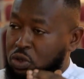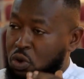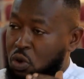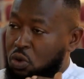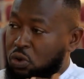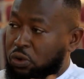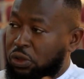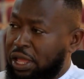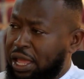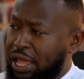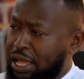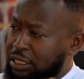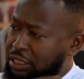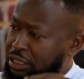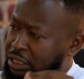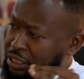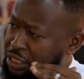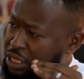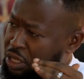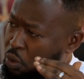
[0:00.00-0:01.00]
go there and
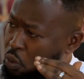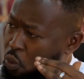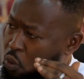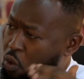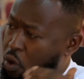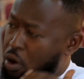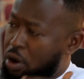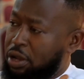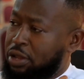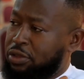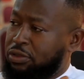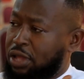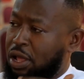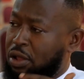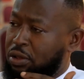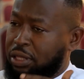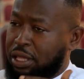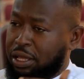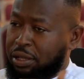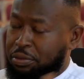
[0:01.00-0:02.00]
see what is
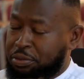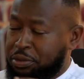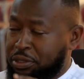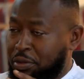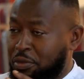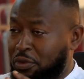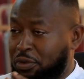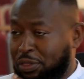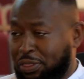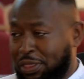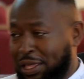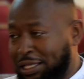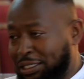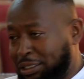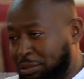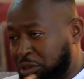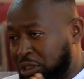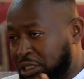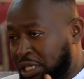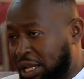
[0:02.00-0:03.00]
out there. Some of the things
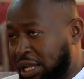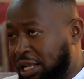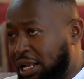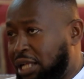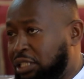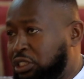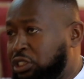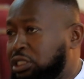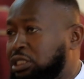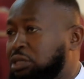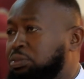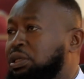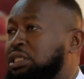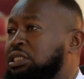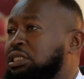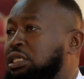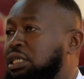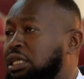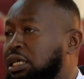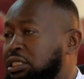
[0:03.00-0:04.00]
I'm saying are just
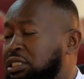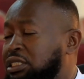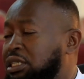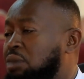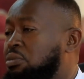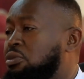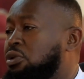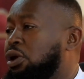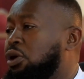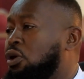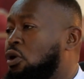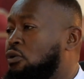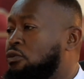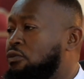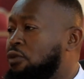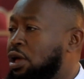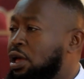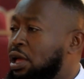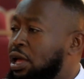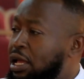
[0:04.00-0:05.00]
basically a summary of
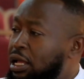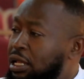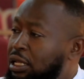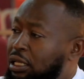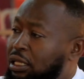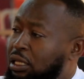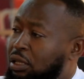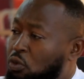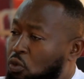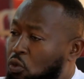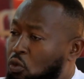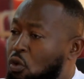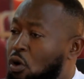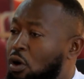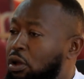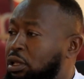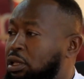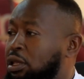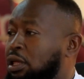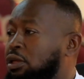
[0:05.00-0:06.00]

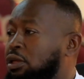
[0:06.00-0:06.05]
what the